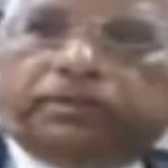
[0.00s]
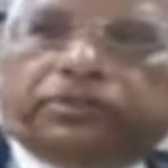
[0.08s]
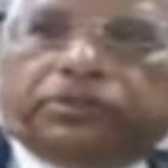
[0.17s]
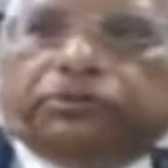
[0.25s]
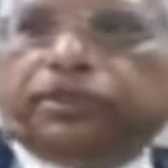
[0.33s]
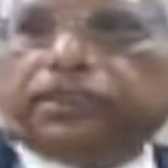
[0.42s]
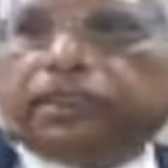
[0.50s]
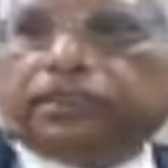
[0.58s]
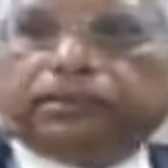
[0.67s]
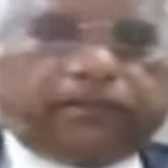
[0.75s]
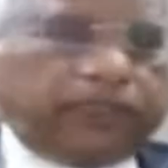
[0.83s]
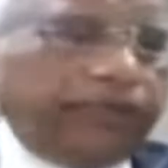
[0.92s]
during the
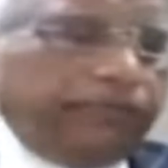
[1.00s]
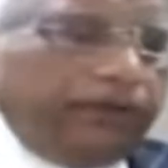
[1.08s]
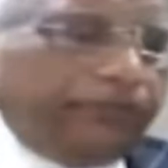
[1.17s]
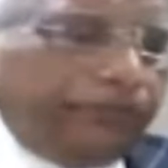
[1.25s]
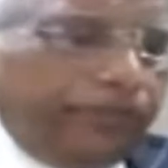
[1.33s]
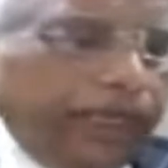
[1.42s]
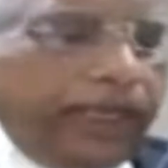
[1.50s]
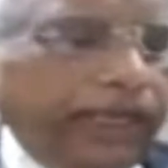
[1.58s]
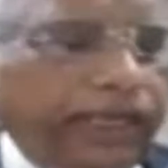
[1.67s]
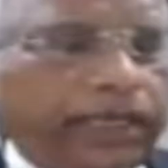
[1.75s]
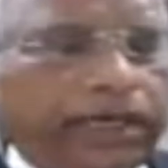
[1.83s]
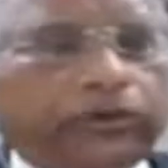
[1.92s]
time of
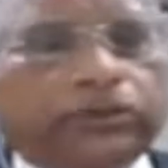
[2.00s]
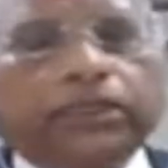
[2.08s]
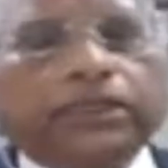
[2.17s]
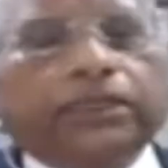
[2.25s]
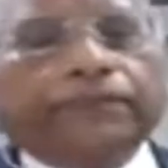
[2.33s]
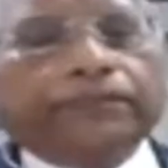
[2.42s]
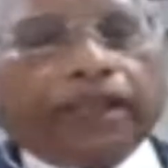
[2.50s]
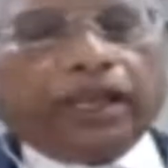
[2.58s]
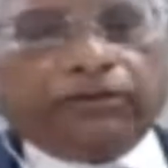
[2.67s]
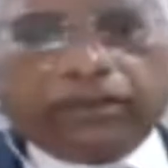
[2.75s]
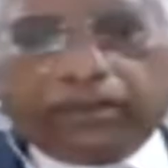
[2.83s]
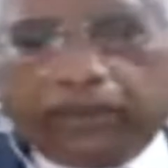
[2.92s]
May, around,
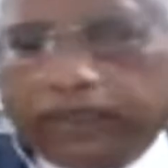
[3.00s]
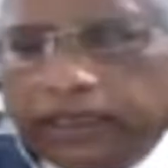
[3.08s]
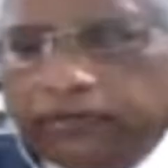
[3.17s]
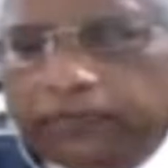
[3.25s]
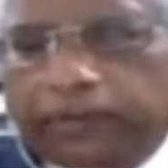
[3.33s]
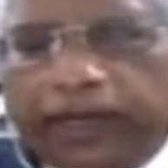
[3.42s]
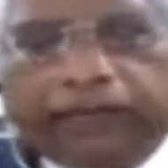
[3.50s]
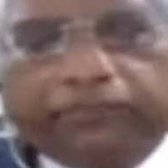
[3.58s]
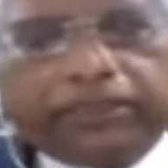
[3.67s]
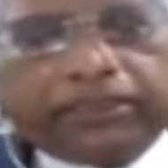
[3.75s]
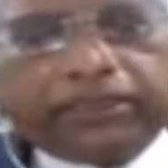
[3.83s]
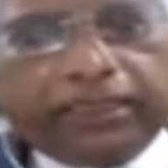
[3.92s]
our Honorable Prime
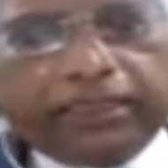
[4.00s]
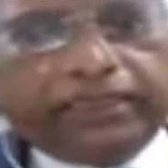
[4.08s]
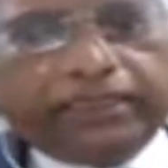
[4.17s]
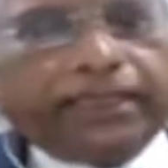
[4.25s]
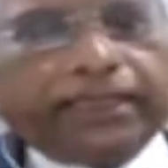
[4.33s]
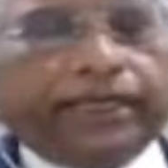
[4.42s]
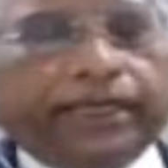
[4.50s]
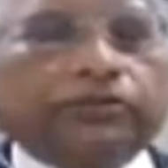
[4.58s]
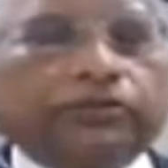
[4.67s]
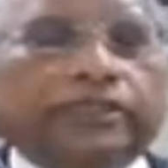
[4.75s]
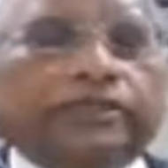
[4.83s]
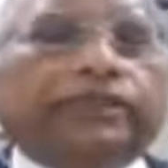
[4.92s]
Minister has
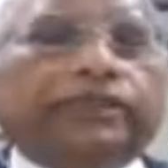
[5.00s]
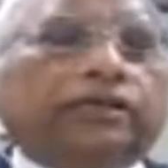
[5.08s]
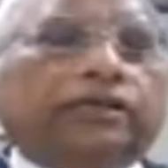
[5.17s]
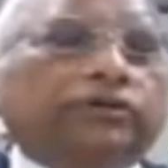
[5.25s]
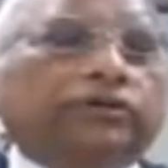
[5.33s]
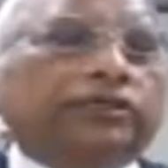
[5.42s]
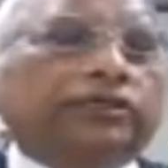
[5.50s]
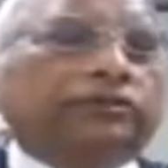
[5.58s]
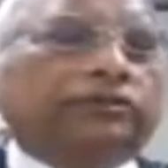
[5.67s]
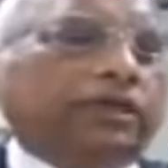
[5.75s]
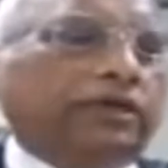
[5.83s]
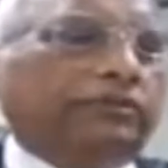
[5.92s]
announced that we are going to
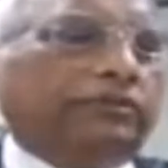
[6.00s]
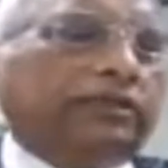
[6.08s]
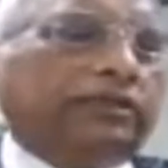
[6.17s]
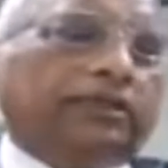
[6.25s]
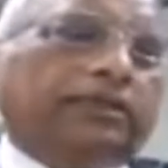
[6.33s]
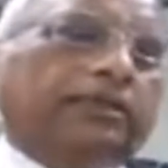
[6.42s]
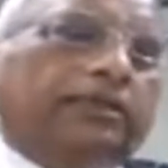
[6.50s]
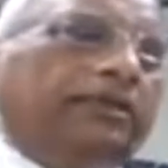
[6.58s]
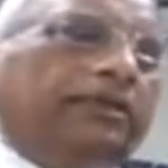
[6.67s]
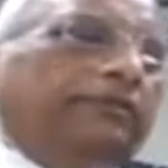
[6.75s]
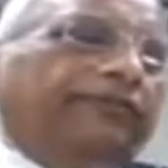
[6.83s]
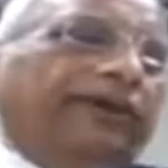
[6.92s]
have a
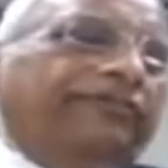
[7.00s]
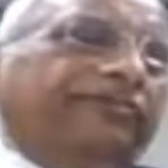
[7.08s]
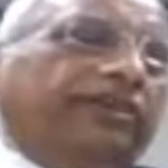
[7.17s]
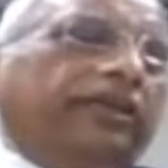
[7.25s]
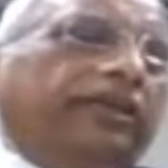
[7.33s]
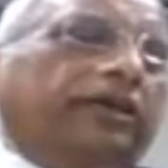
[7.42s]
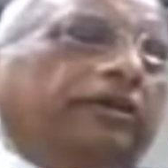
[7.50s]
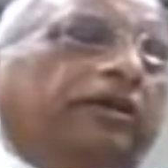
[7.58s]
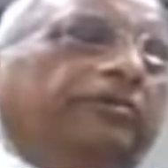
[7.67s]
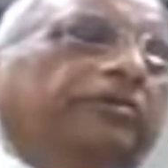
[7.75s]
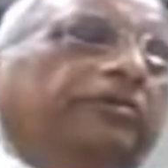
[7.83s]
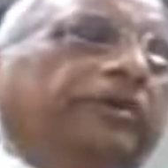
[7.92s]
5 trillion
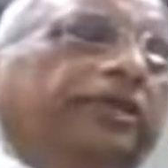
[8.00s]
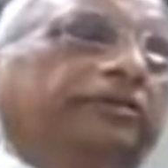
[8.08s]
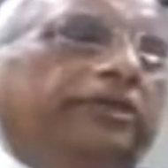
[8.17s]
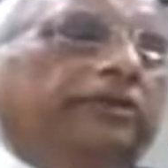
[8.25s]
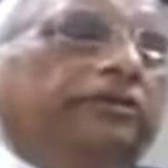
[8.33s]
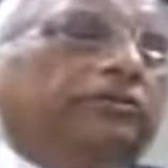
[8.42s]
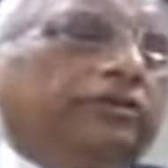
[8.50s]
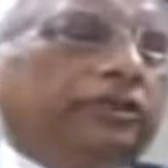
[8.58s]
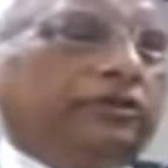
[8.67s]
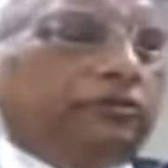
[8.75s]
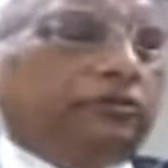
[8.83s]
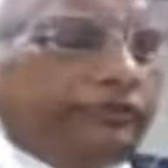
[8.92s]
economy by
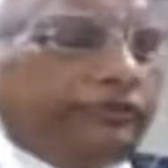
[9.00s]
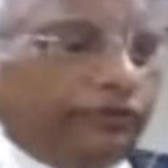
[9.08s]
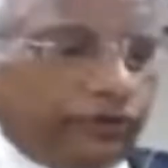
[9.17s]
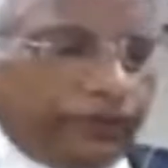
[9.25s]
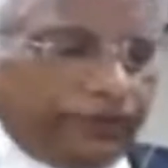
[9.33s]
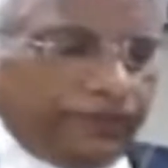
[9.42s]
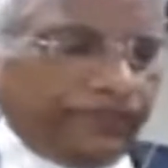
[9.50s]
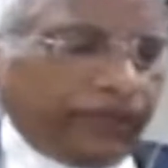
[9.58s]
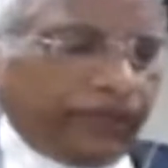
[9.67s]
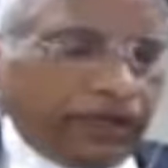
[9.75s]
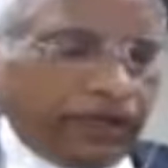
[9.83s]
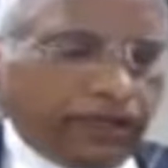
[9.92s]
2024.
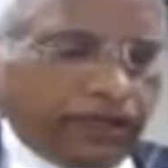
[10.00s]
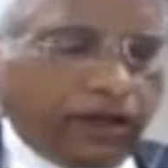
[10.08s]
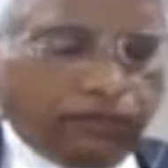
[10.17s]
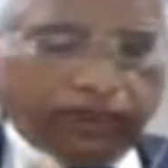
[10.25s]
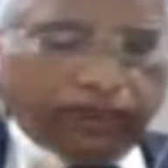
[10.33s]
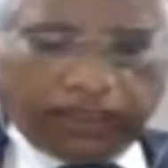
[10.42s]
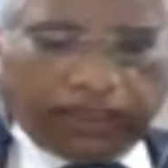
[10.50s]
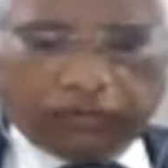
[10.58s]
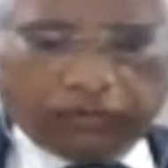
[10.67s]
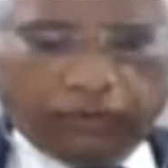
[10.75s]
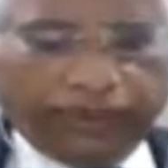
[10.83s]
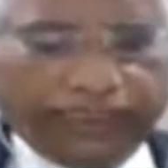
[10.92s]
Now, when the
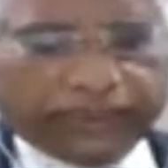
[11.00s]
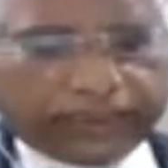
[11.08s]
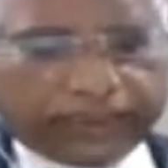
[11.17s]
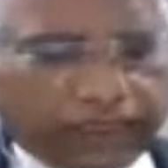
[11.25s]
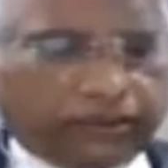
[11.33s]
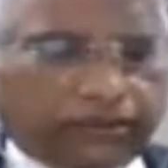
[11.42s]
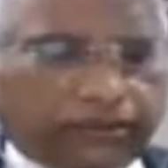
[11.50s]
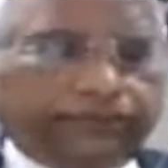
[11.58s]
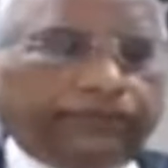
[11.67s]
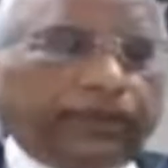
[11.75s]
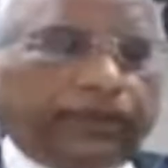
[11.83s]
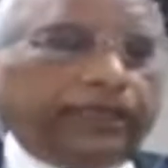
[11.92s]
COVID struck,
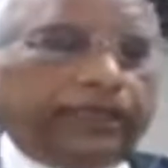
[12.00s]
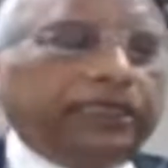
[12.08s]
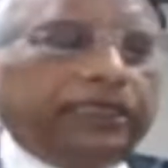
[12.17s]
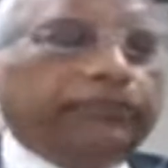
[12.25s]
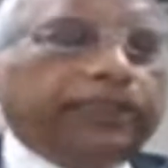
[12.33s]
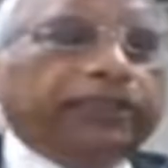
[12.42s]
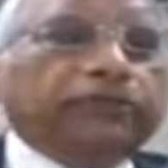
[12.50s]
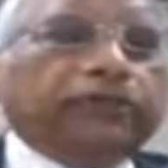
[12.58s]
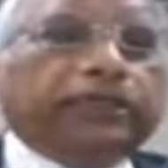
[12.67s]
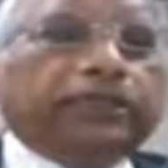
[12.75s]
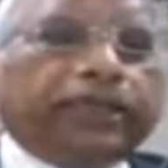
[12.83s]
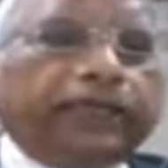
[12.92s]
at that
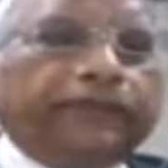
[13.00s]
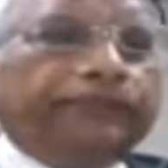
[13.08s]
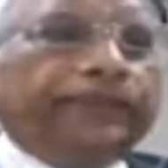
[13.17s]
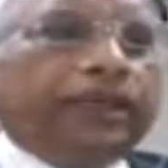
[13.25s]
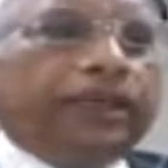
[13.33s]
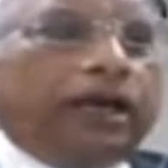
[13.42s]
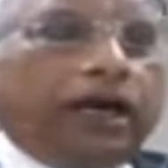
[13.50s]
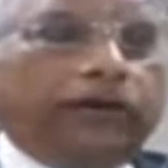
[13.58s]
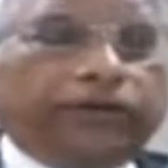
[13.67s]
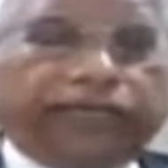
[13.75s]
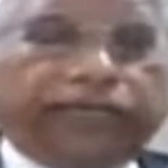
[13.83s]
particular time, our